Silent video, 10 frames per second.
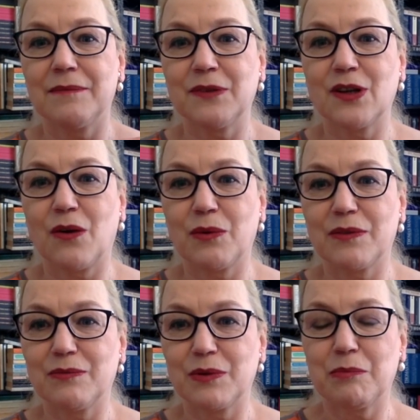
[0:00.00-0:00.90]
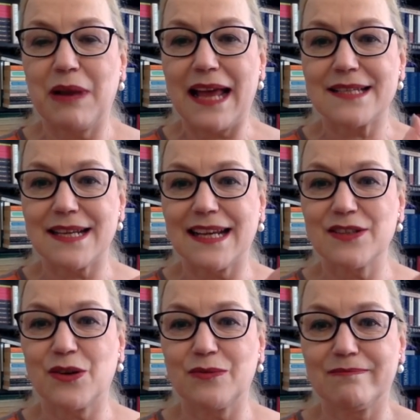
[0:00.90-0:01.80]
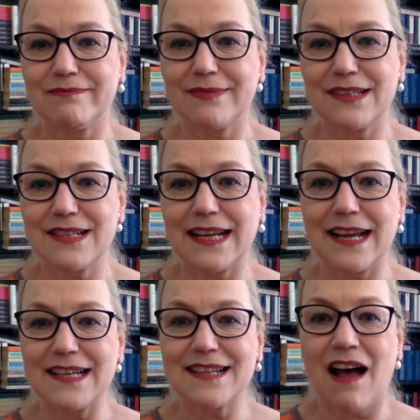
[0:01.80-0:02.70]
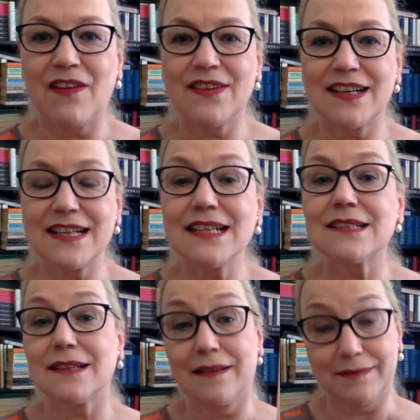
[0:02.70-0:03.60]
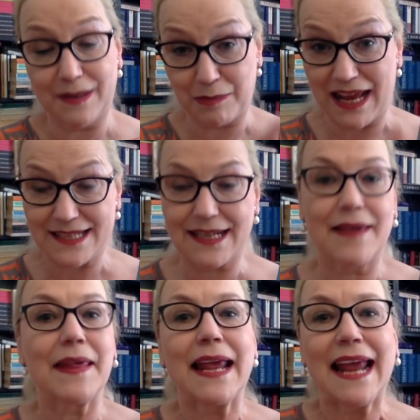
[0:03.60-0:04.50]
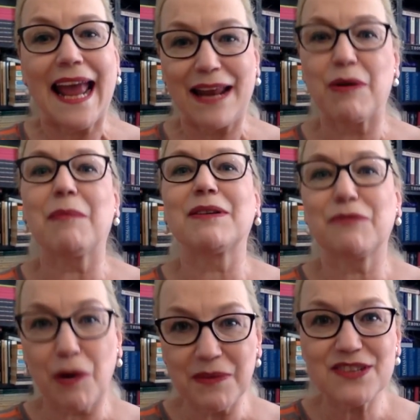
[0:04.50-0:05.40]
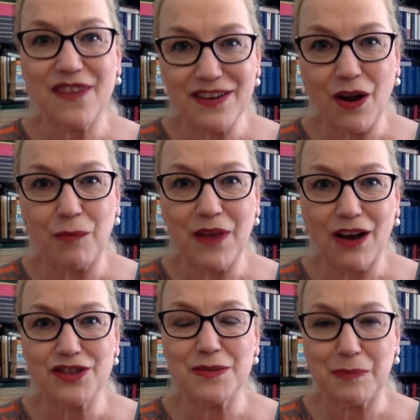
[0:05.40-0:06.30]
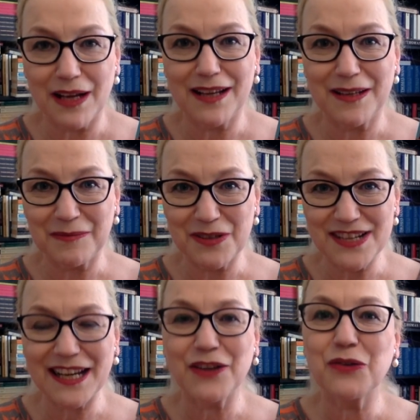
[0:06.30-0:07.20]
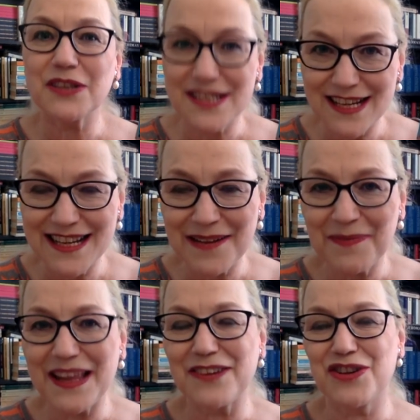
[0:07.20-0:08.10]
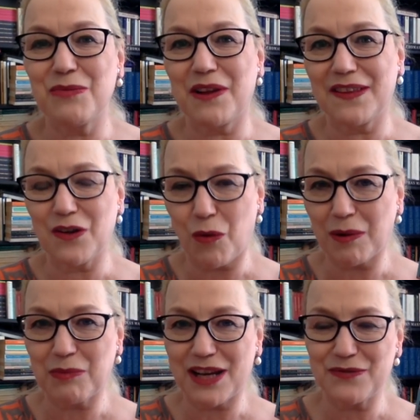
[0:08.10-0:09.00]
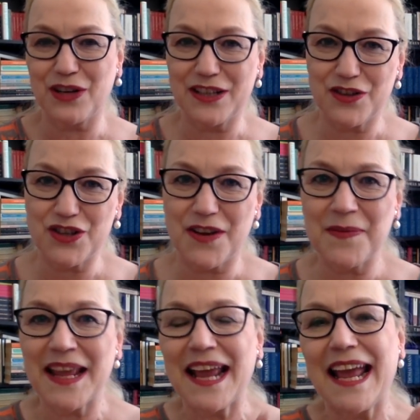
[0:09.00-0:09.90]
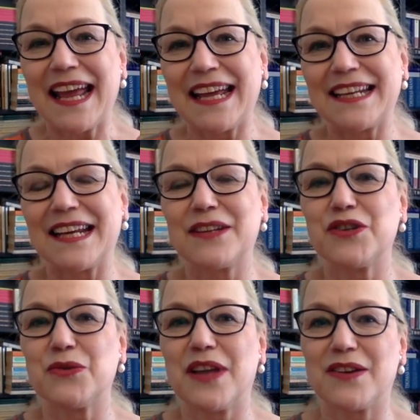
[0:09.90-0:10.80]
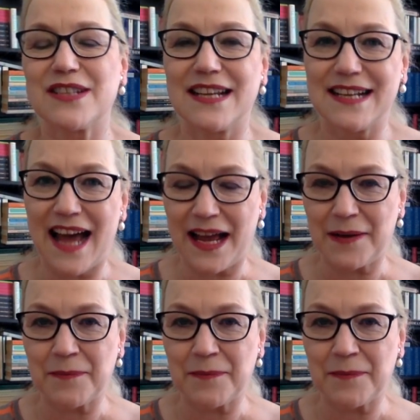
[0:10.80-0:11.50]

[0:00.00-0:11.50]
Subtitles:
with plastic, so the sticker is underneath the plastic. Anyway, but from this very obnoxious sticker, you can see that she won the Nobel Prize for Literature in 2009.